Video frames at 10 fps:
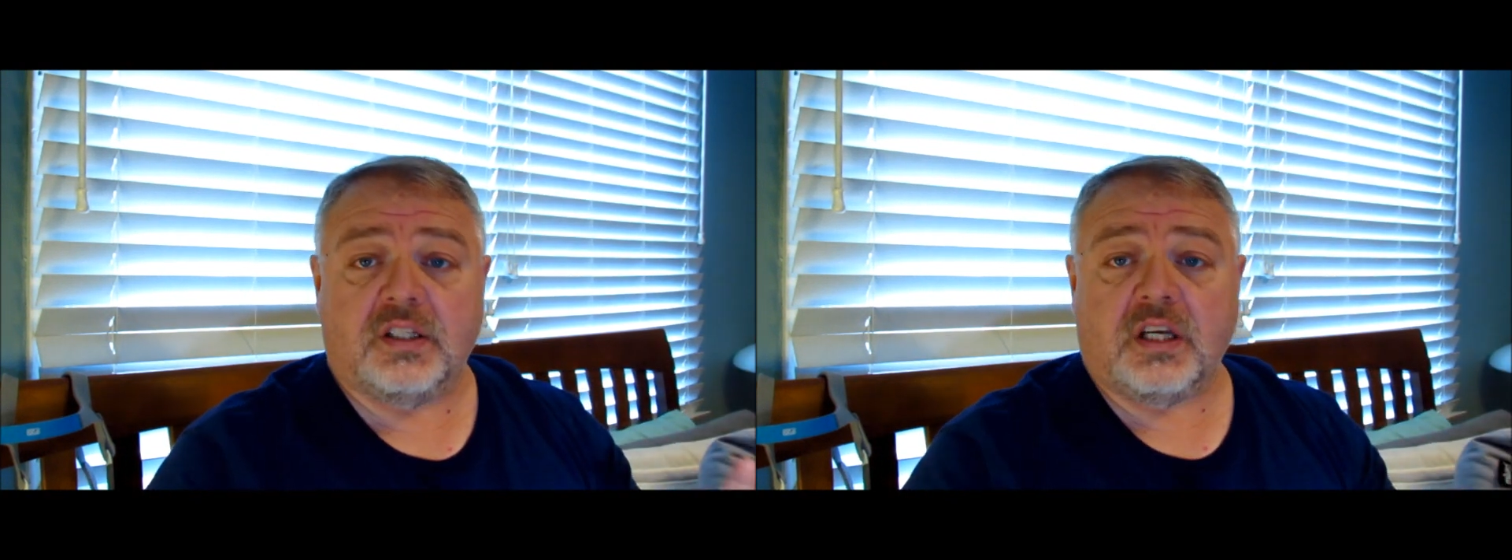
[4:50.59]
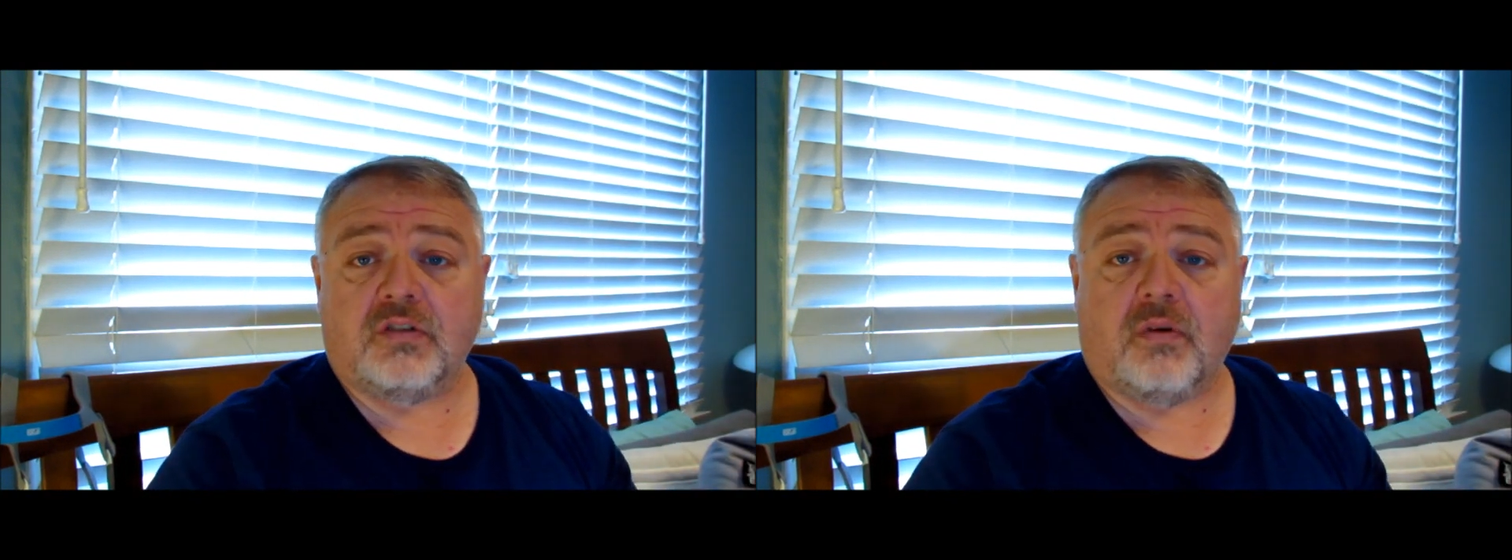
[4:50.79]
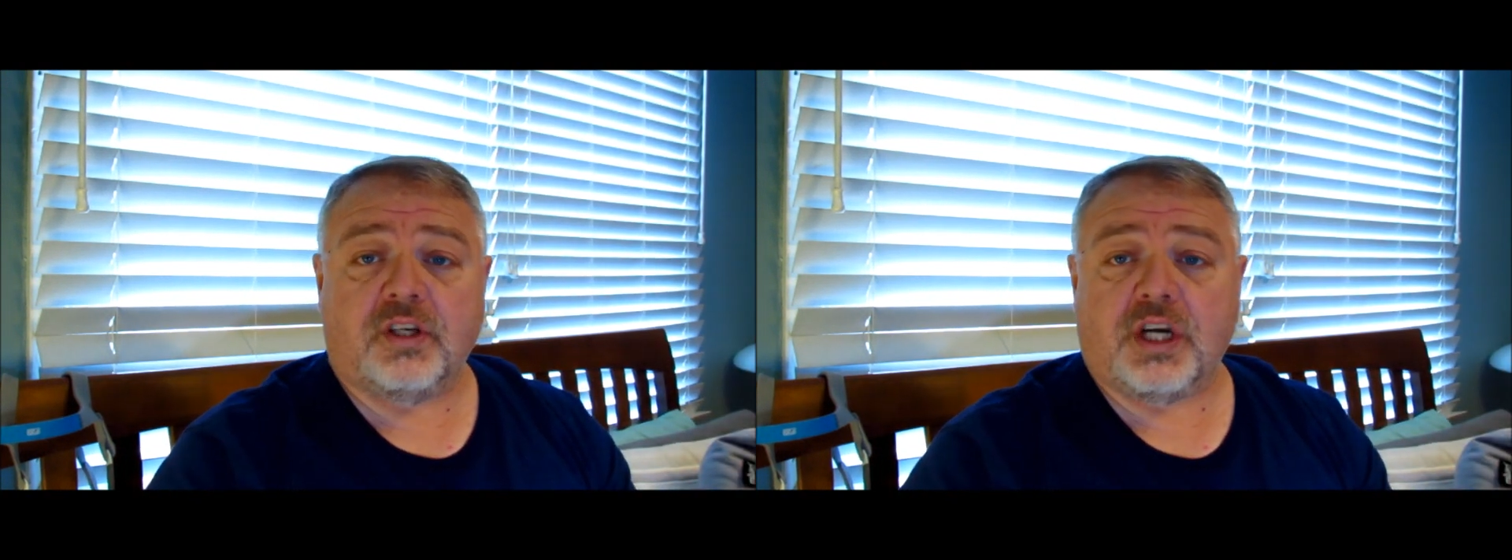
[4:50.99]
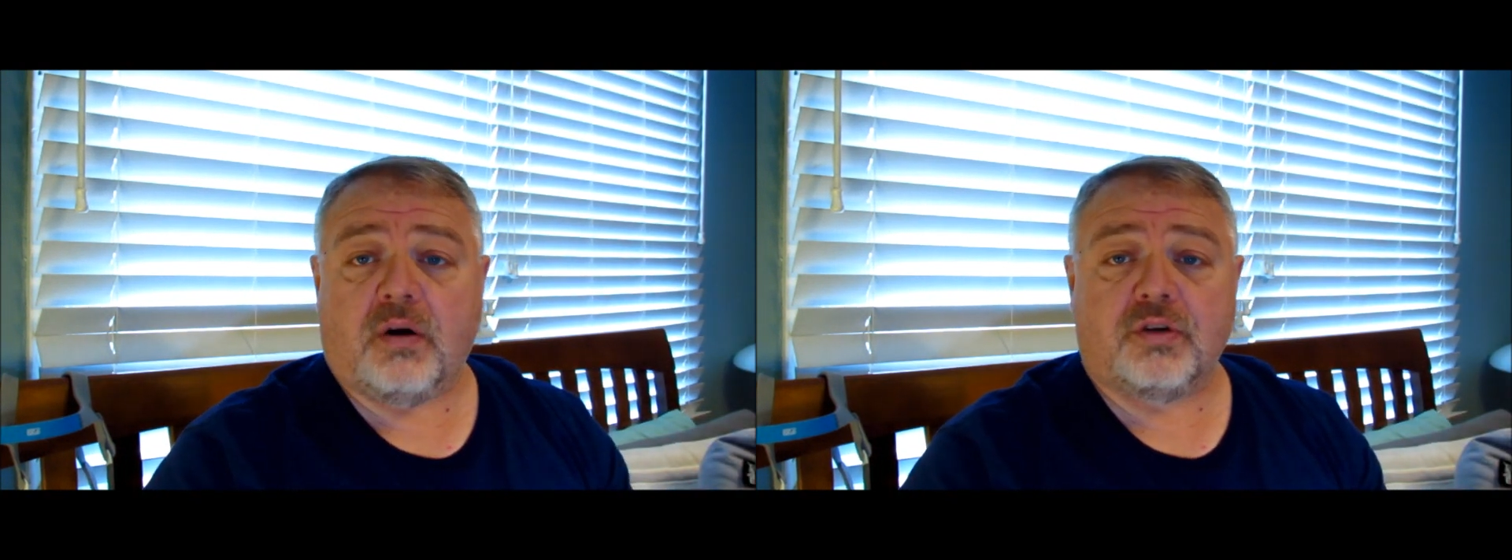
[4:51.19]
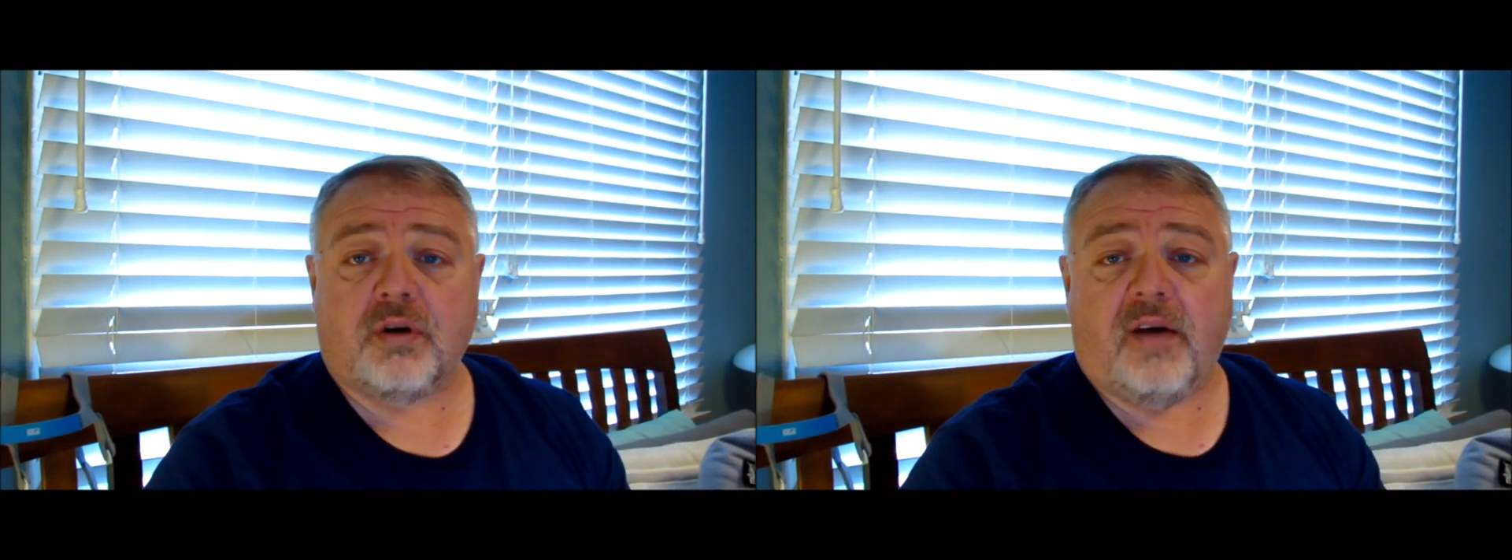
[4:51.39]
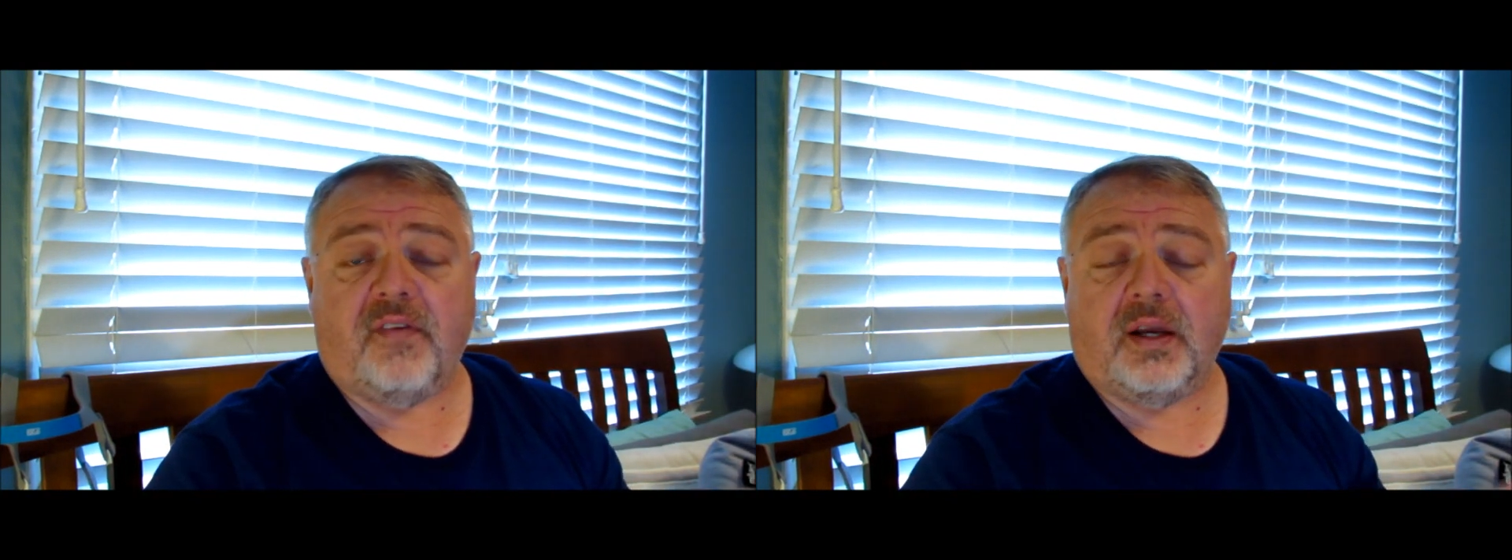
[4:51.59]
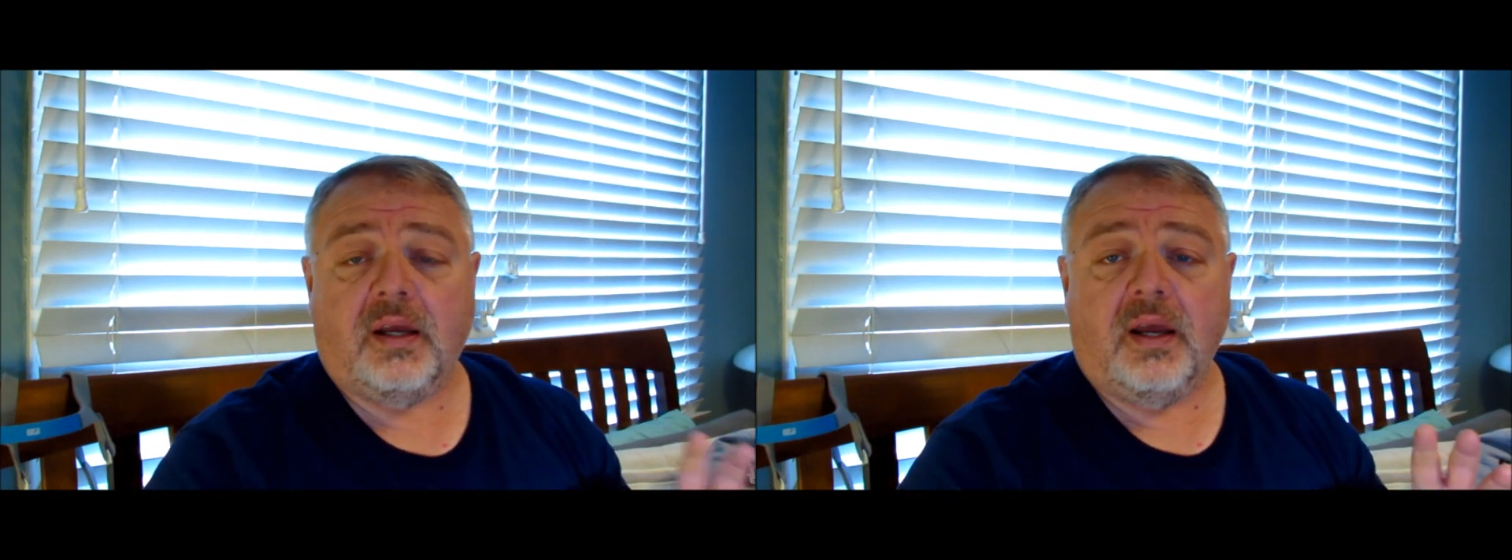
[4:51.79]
such rush hour traffic,